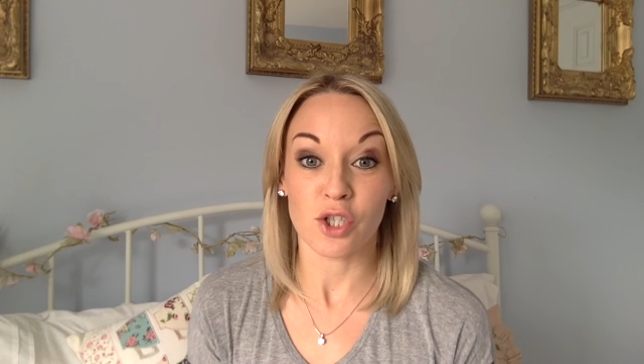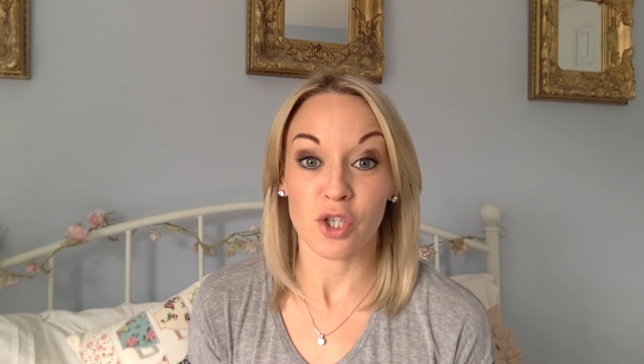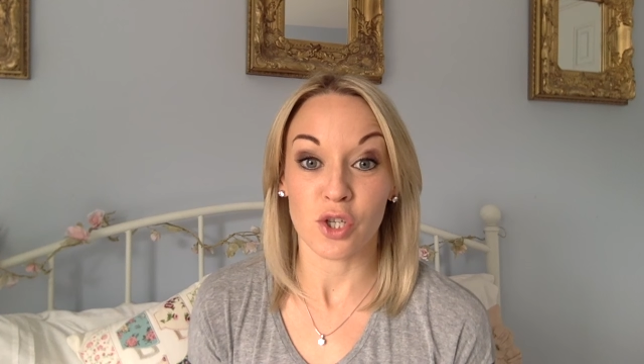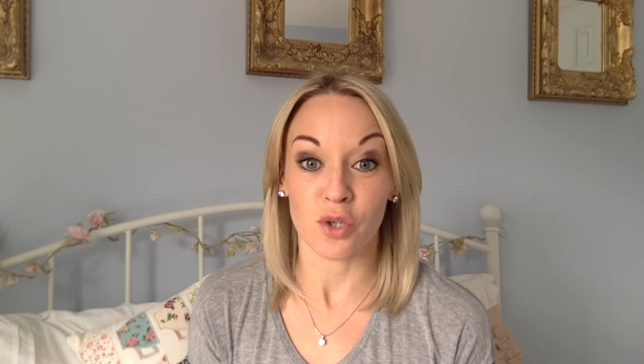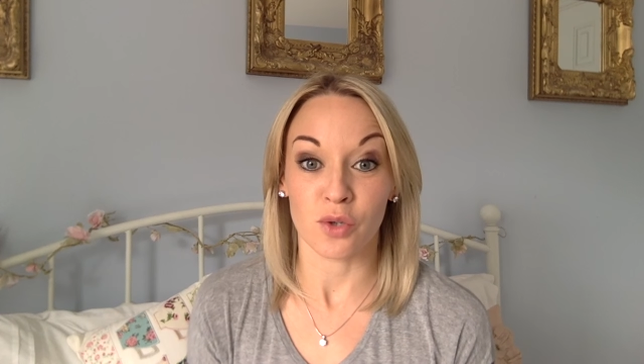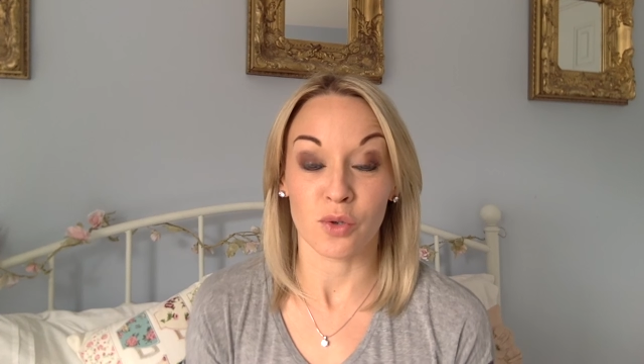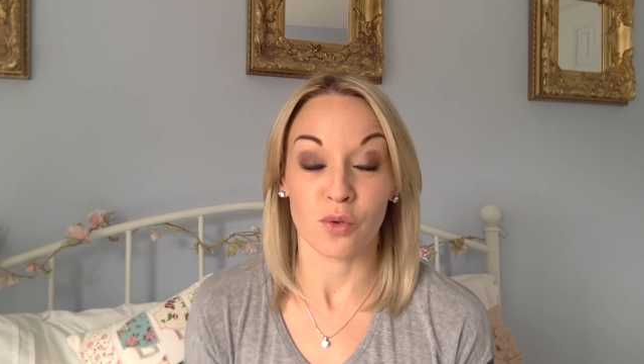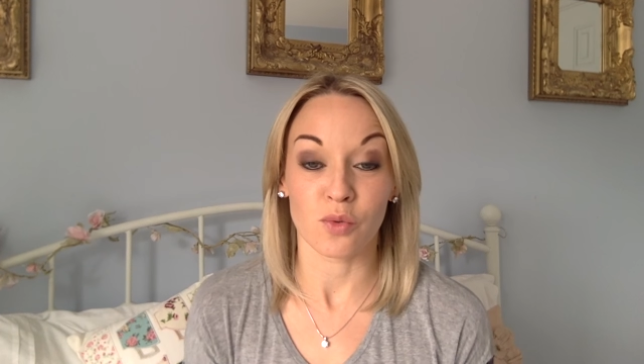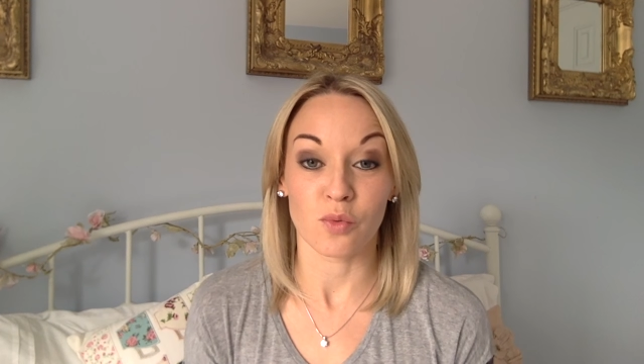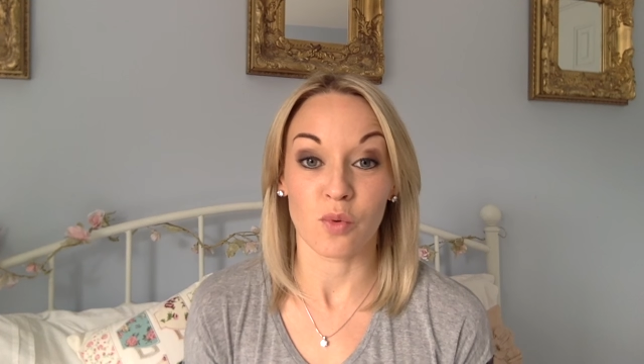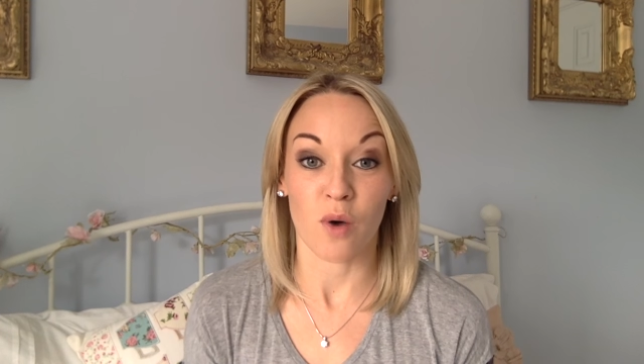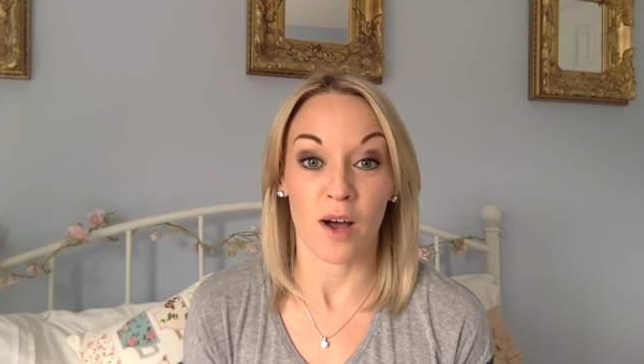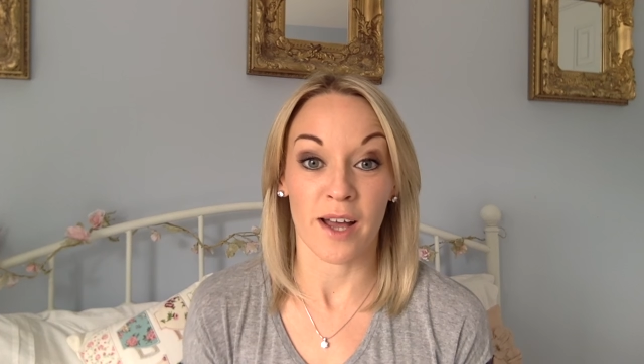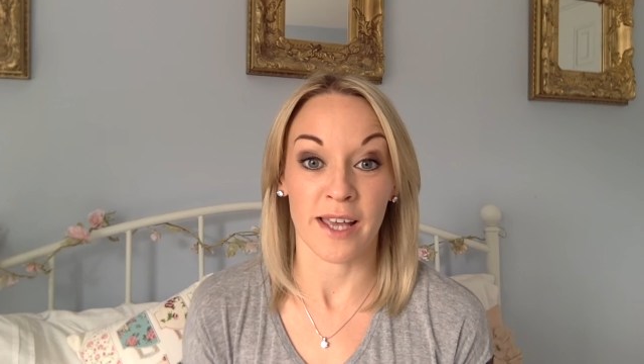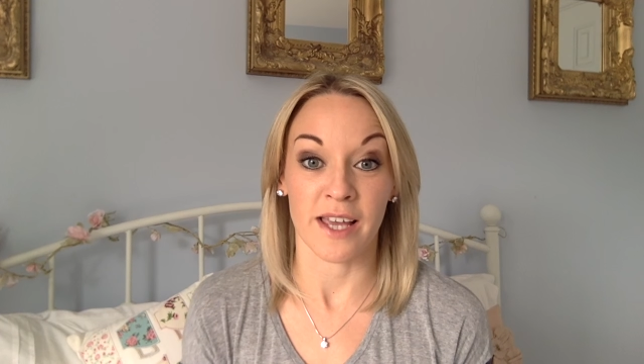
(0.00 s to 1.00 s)
to
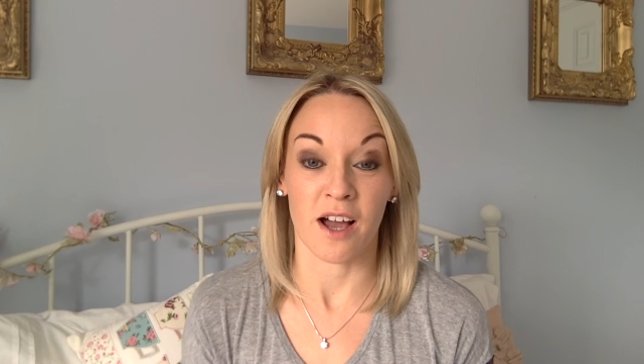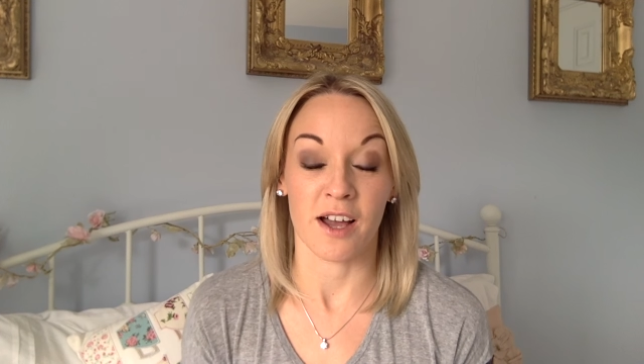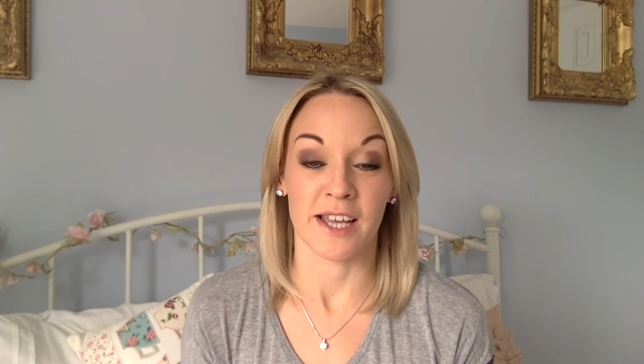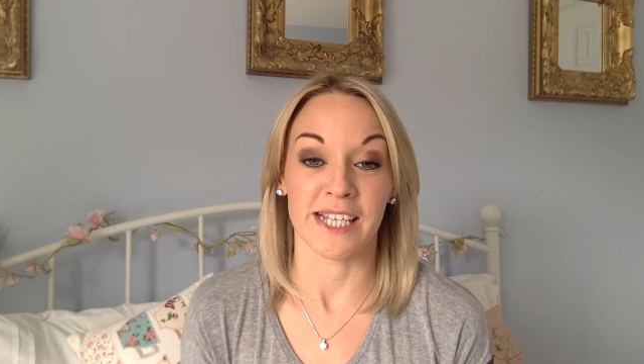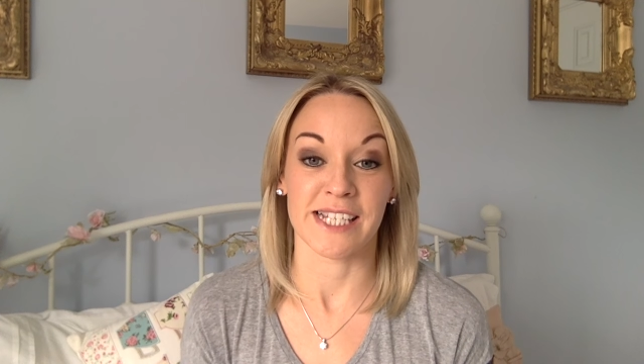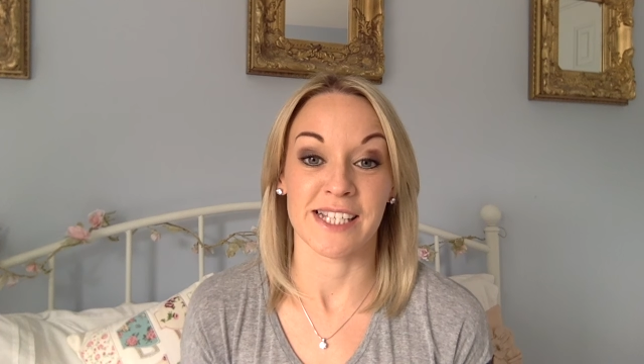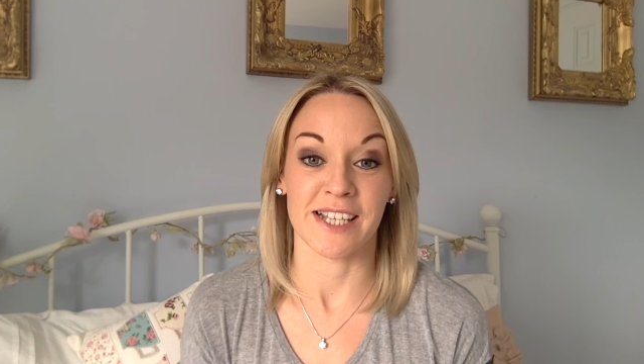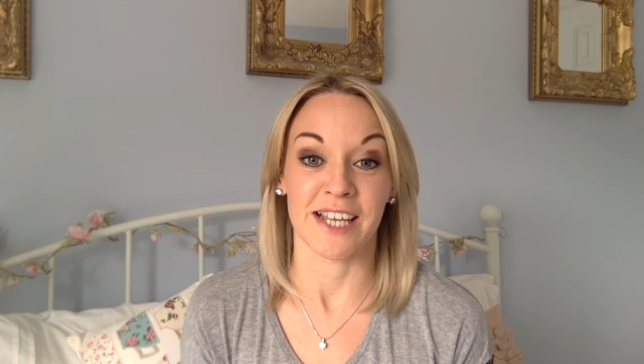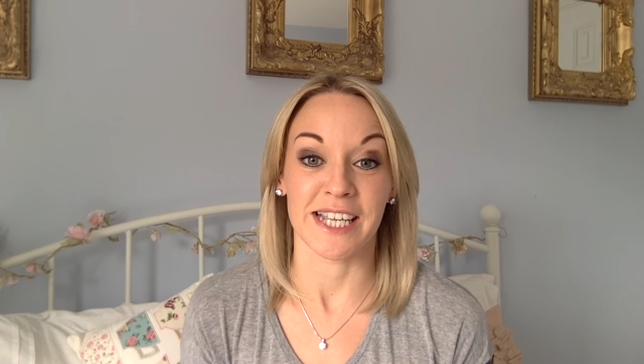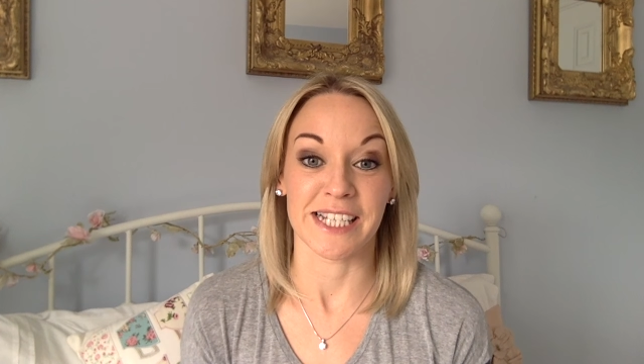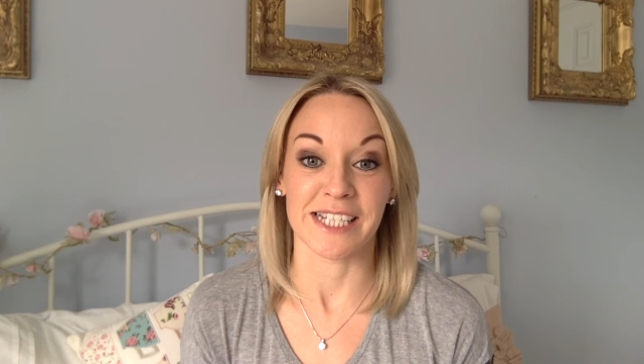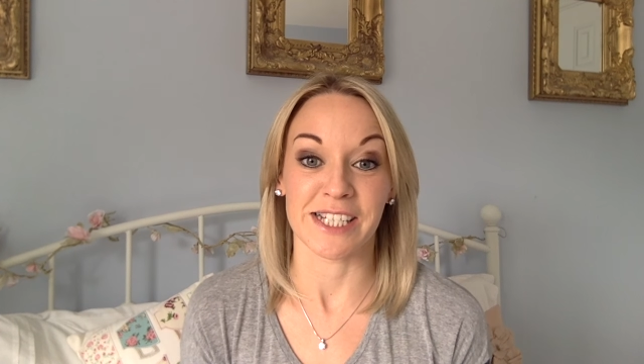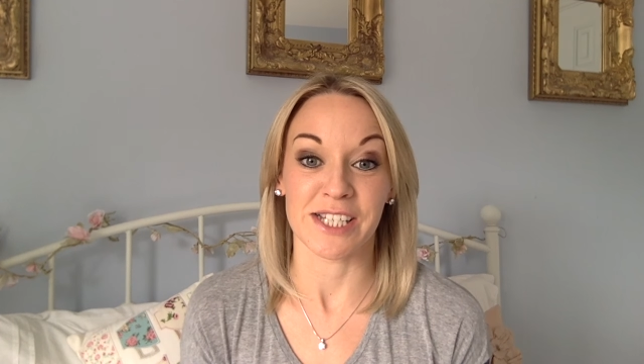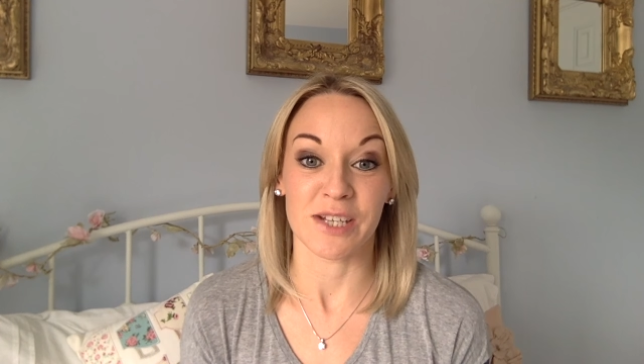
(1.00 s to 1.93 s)
why I have decided